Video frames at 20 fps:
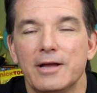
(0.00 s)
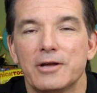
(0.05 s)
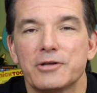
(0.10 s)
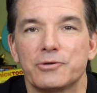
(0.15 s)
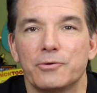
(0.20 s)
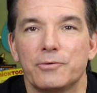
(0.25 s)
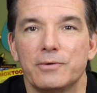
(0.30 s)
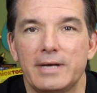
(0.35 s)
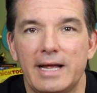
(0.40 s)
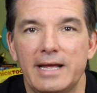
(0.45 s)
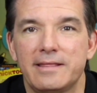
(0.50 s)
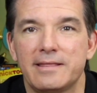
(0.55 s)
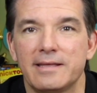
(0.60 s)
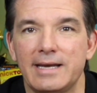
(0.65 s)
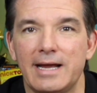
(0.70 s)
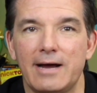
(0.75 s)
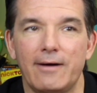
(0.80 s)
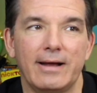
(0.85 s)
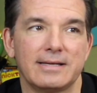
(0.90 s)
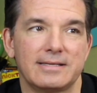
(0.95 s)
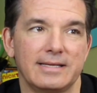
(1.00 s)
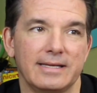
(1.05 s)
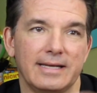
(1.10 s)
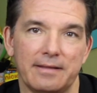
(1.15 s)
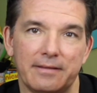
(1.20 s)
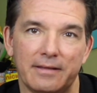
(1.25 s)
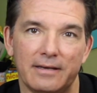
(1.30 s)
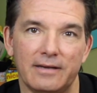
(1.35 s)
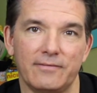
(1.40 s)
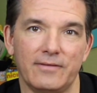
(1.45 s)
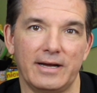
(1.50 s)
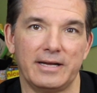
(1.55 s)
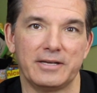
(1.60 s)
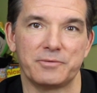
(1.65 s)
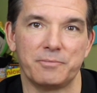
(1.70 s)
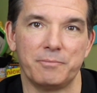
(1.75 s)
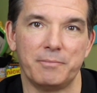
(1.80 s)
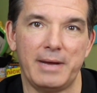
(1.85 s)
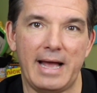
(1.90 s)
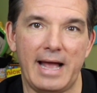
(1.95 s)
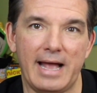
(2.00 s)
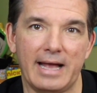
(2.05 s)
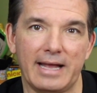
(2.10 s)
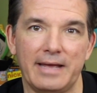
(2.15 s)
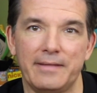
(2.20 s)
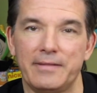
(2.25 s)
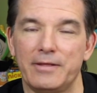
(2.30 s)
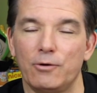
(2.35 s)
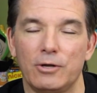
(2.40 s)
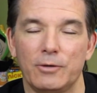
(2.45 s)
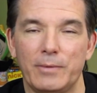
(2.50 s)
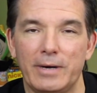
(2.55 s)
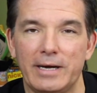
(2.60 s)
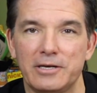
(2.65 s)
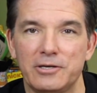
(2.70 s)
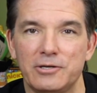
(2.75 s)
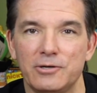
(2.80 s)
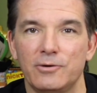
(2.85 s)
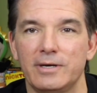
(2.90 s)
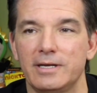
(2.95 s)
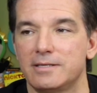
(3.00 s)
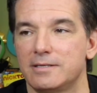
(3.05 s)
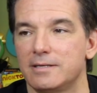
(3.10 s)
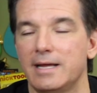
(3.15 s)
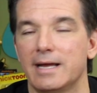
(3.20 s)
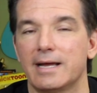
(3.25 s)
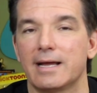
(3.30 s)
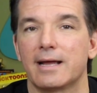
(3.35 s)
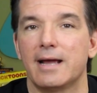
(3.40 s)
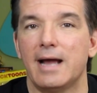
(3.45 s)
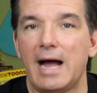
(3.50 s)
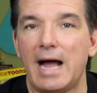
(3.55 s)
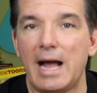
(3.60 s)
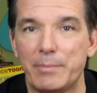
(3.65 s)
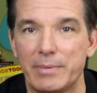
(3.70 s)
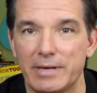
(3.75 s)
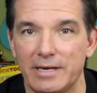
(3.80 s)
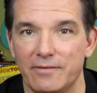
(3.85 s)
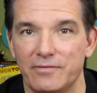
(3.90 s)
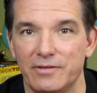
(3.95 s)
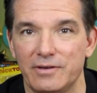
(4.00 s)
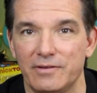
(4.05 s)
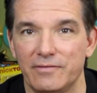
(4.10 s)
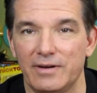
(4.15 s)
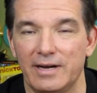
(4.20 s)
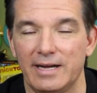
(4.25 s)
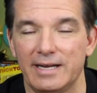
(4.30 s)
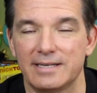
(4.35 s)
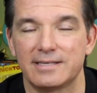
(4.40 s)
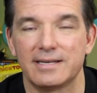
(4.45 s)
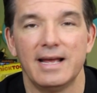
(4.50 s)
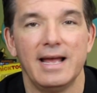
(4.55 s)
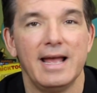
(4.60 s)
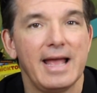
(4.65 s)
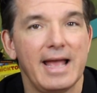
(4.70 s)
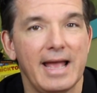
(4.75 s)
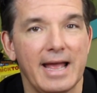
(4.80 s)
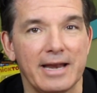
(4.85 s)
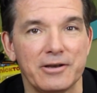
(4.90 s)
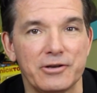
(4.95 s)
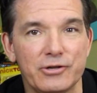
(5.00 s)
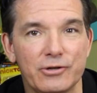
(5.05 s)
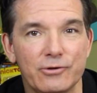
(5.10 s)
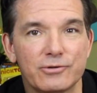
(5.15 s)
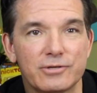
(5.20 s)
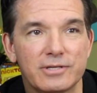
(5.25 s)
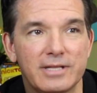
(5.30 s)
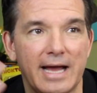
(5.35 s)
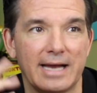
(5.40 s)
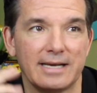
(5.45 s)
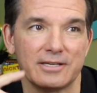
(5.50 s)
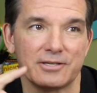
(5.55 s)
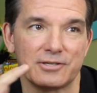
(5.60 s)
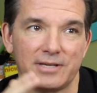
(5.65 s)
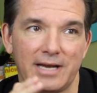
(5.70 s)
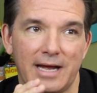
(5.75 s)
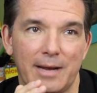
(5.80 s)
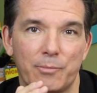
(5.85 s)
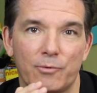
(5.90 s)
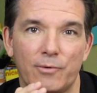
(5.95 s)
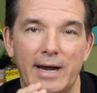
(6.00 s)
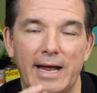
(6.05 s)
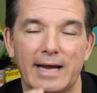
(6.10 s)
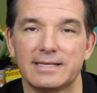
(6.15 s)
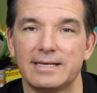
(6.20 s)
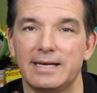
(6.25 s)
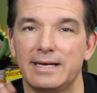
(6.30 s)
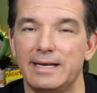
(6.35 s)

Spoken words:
So Nathan now has to get the device back, and the only way to do it is to take a copy of the device and use that to stop Rex.